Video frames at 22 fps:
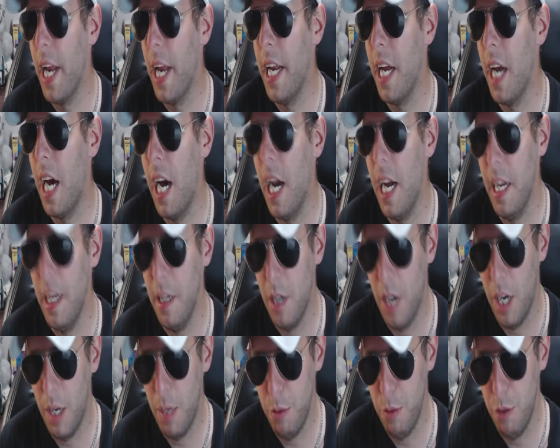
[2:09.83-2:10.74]

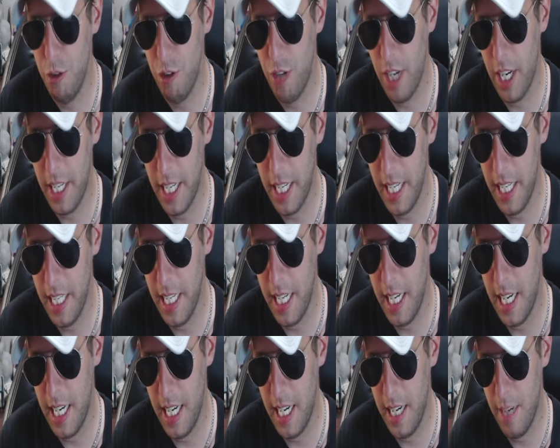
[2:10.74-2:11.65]
I was checking
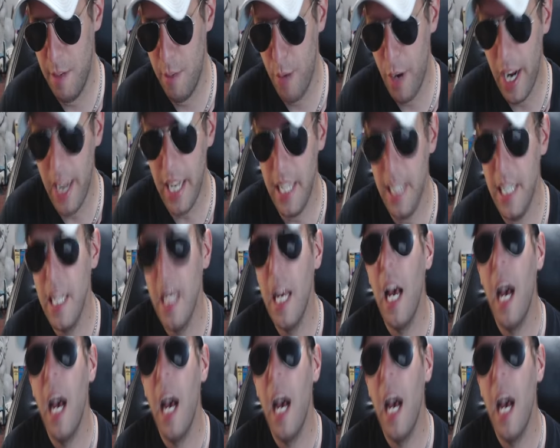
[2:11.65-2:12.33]
Reddit,